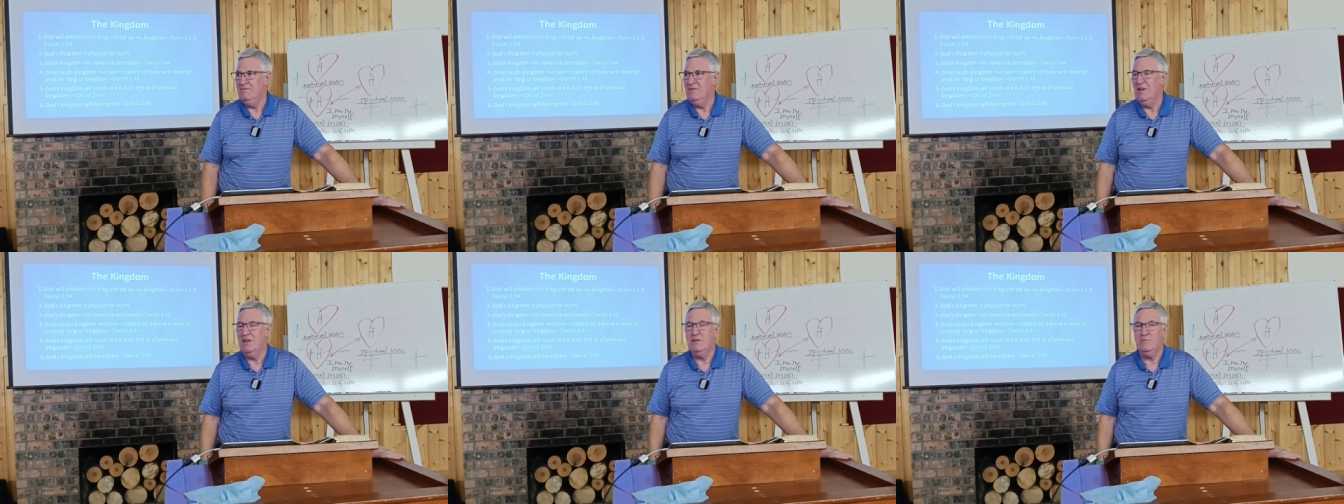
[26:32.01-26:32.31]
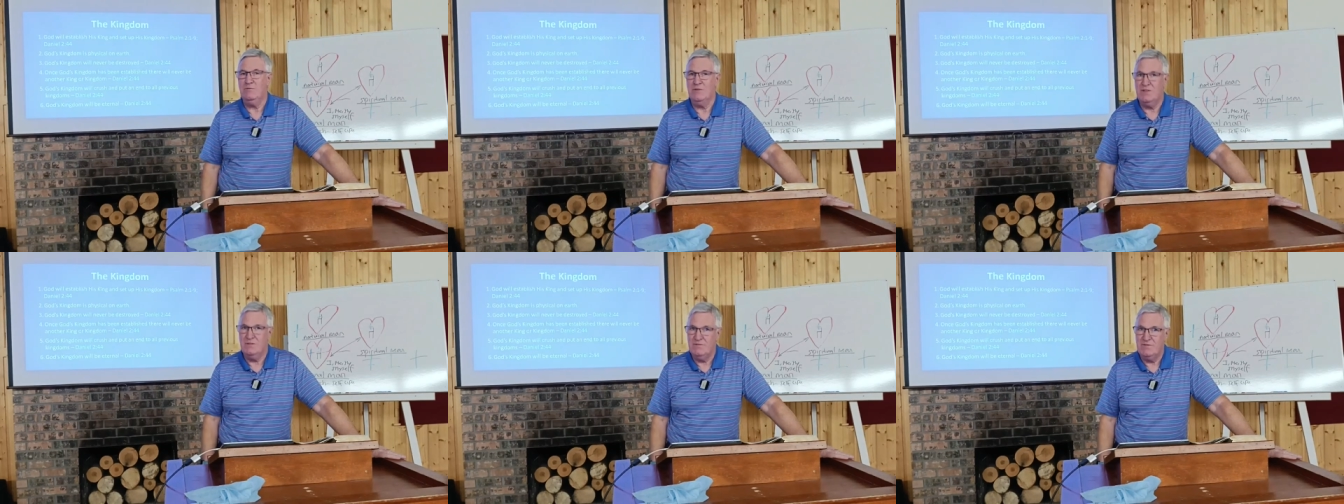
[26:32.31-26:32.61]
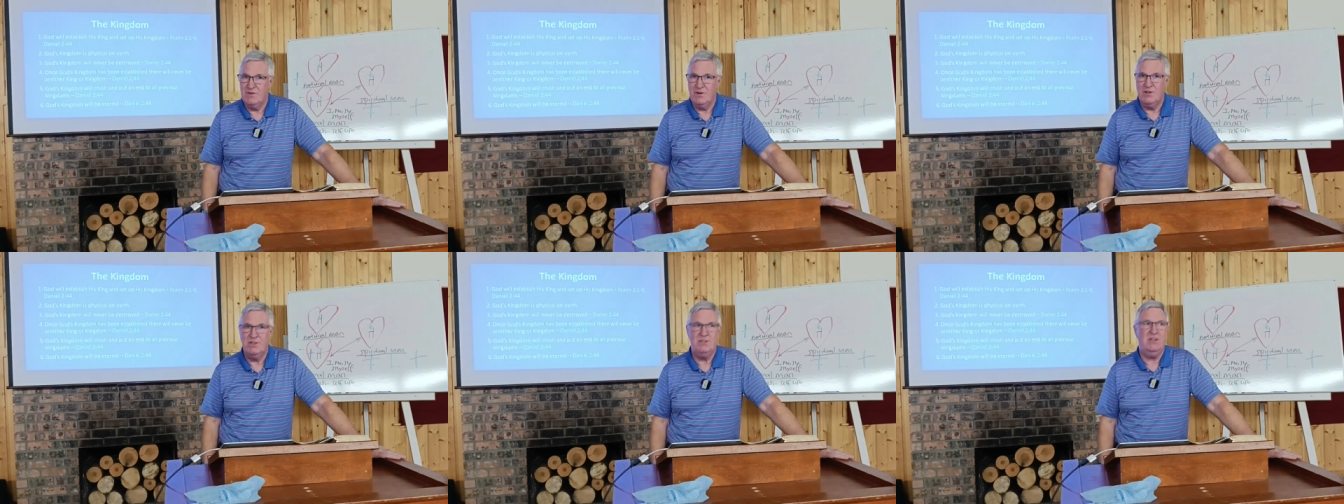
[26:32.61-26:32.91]
That's what the
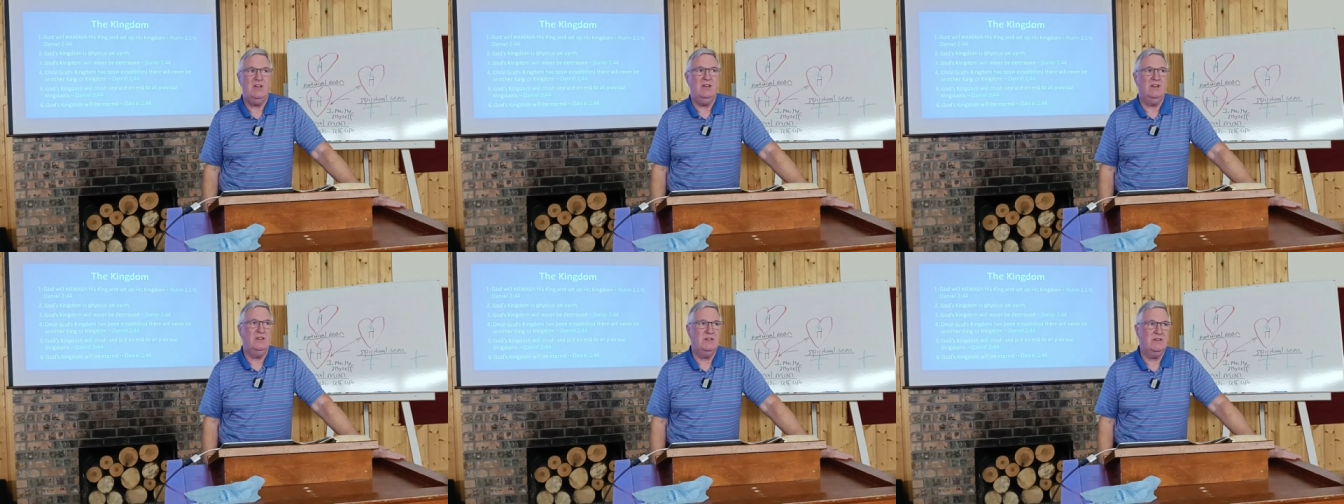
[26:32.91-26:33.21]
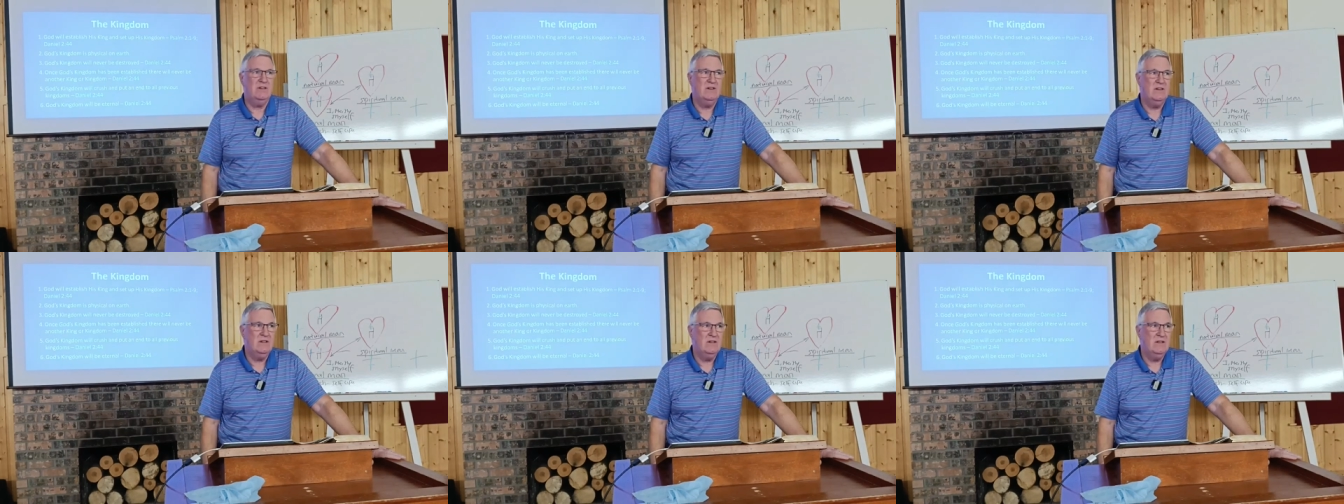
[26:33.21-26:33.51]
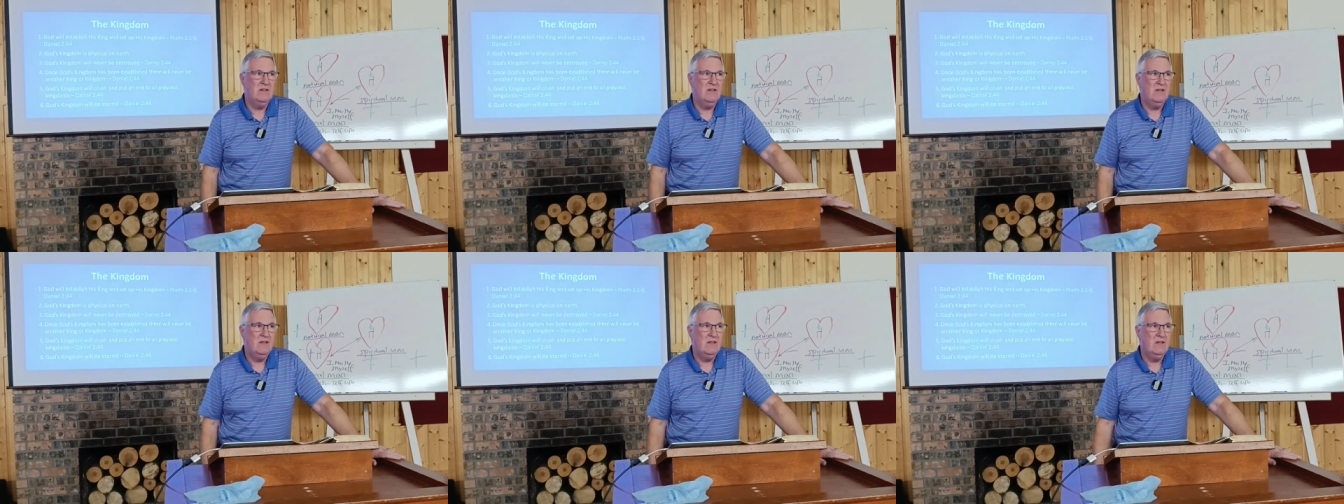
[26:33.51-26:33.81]
verse says.
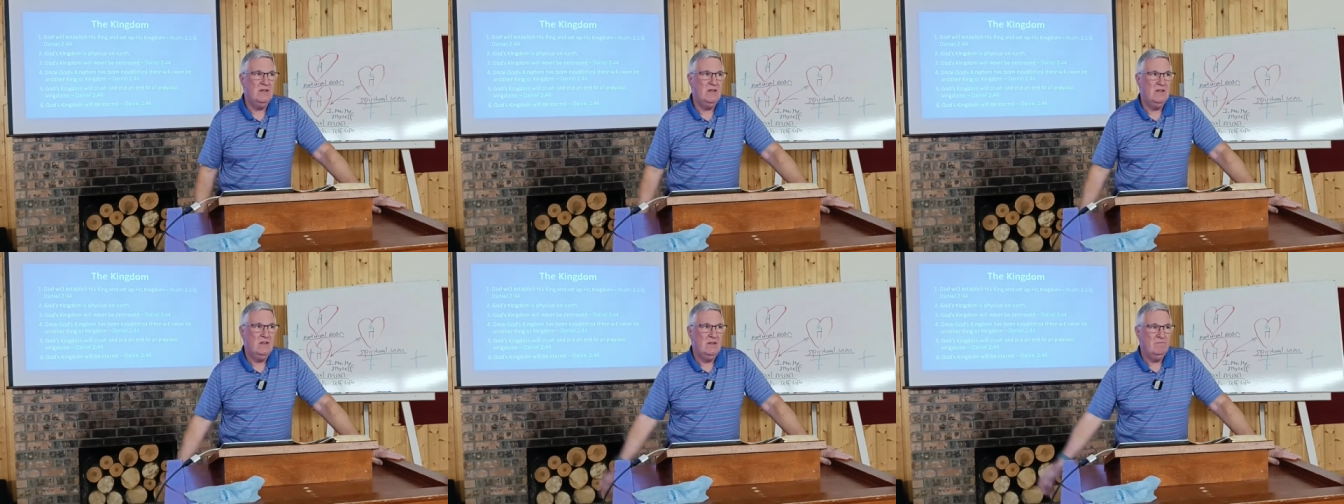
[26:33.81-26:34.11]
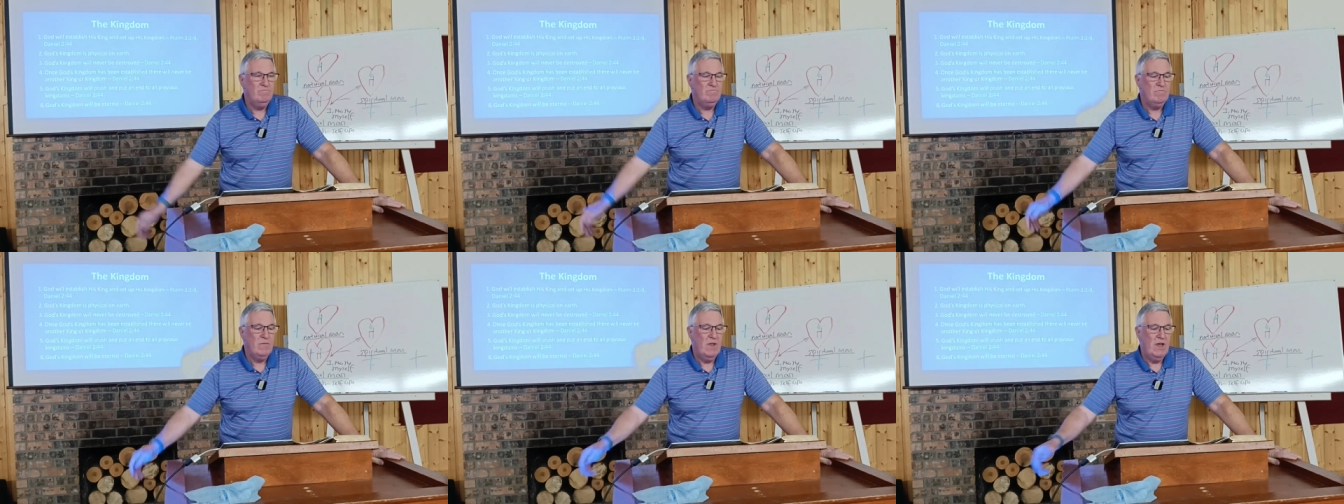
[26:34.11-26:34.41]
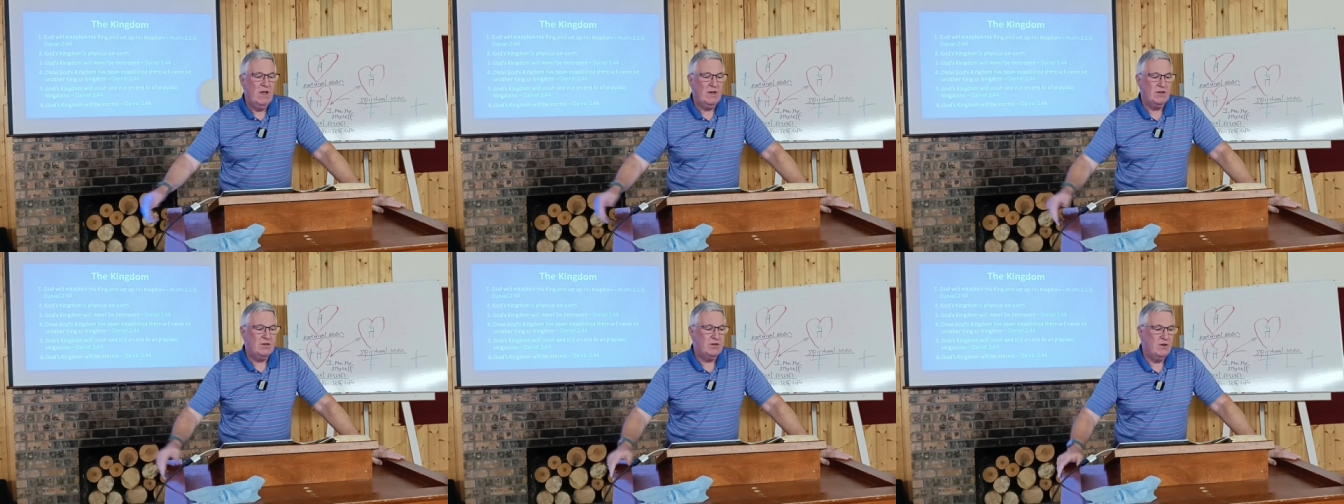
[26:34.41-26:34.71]

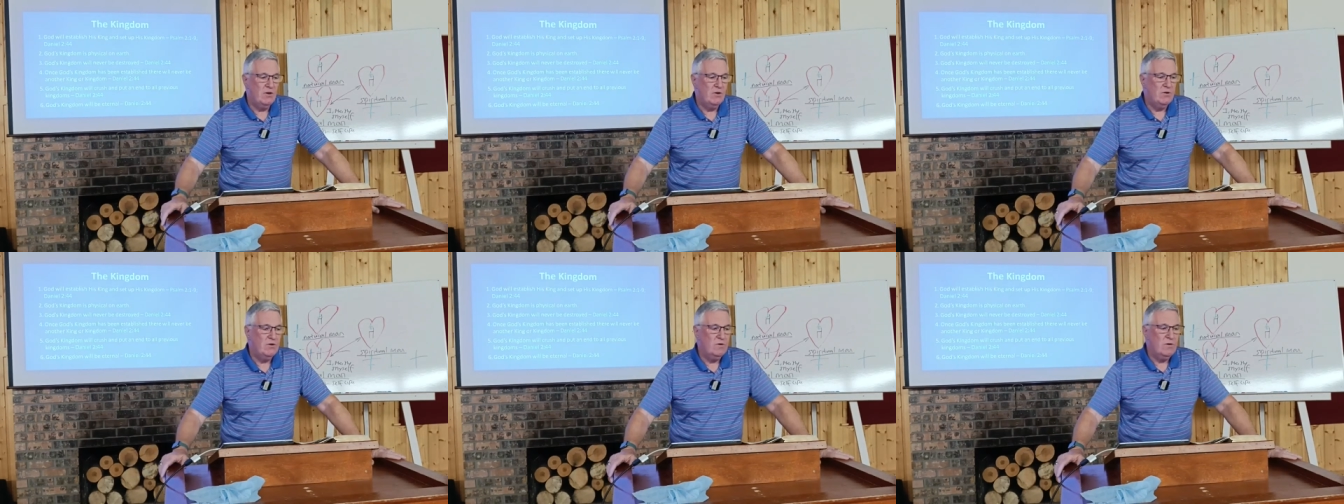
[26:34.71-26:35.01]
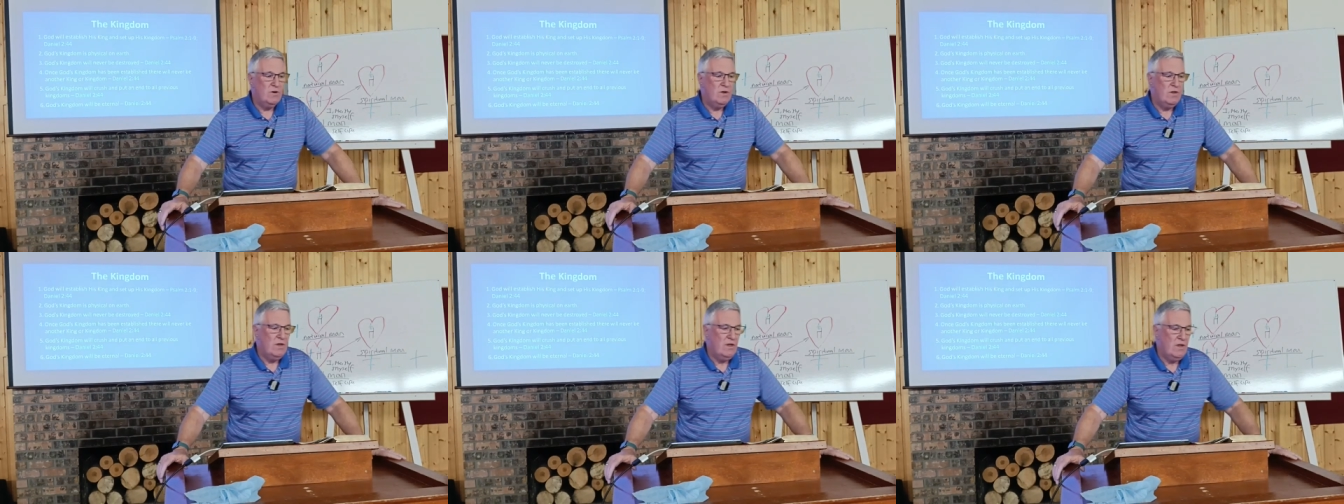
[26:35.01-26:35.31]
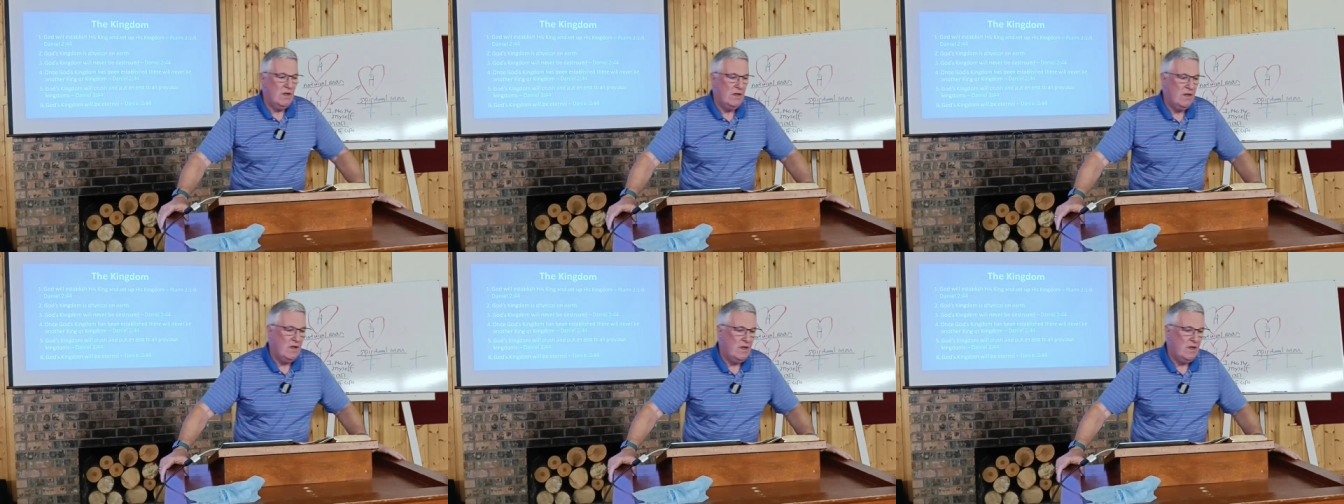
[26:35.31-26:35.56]
And so,